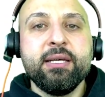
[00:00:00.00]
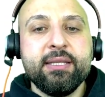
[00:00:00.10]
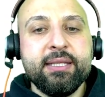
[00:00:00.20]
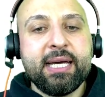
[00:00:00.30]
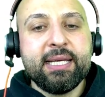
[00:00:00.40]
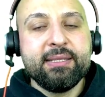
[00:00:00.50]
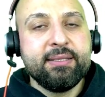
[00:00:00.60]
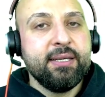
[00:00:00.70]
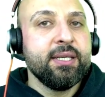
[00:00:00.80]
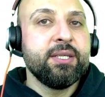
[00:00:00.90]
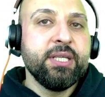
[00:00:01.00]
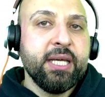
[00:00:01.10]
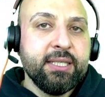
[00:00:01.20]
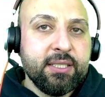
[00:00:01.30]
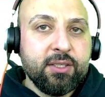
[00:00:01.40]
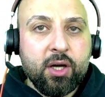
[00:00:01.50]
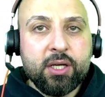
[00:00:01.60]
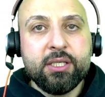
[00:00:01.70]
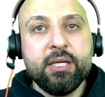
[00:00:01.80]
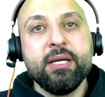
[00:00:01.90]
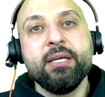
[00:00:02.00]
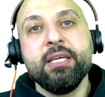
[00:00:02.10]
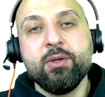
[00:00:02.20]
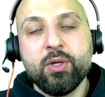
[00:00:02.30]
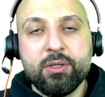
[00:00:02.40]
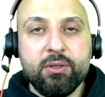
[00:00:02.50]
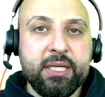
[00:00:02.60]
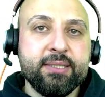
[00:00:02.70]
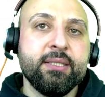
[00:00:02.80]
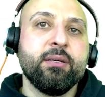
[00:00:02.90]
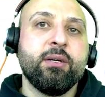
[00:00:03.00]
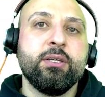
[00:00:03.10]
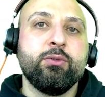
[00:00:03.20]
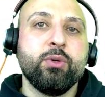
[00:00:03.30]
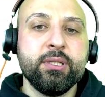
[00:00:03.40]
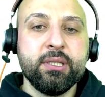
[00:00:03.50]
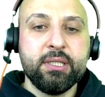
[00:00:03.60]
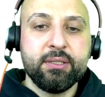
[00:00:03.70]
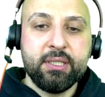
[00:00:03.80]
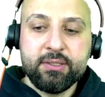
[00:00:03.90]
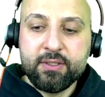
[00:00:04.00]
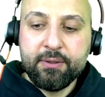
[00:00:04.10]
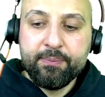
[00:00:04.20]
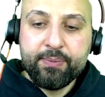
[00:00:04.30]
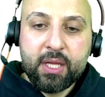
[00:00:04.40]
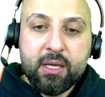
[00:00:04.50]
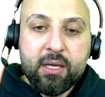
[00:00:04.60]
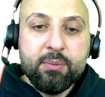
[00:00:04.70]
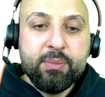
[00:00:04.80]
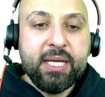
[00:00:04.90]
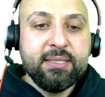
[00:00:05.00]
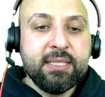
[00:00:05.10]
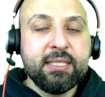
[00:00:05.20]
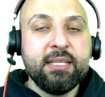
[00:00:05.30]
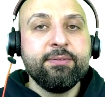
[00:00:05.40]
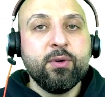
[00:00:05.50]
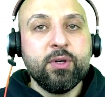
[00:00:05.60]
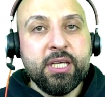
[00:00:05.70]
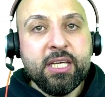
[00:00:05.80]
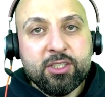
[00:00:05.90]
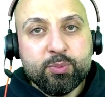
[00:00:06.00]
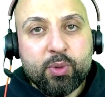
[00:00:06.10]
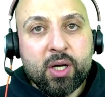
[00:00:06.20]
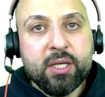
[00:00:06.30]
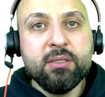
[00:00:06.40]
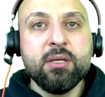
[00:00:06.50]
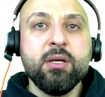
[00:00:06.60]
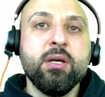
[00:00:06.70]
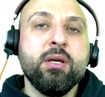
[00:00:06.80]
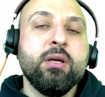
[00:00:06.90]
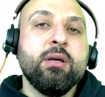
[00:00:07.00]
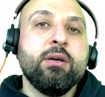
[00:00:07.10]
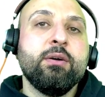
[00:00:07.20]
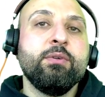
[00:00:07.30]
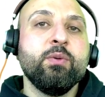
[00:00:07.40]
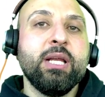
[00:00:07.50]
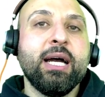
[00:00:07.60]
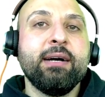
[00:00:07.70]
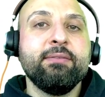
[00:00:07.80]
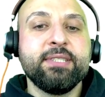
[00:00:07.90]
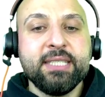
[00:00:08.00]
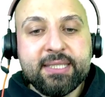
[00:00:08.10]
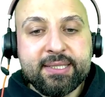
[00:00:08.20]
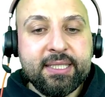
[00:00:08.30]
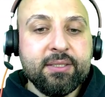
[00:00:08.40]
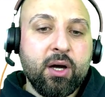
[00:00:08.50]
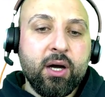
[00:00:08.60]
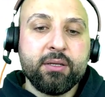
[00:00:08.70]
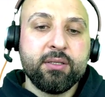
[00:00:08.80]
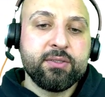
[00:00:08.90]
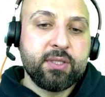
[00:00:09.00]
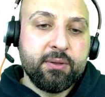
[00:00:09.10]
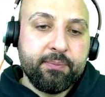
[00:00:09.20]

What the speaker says: that creates an arc equal or less than 120 degrees. Basically, for each point, we will have 16 arcs.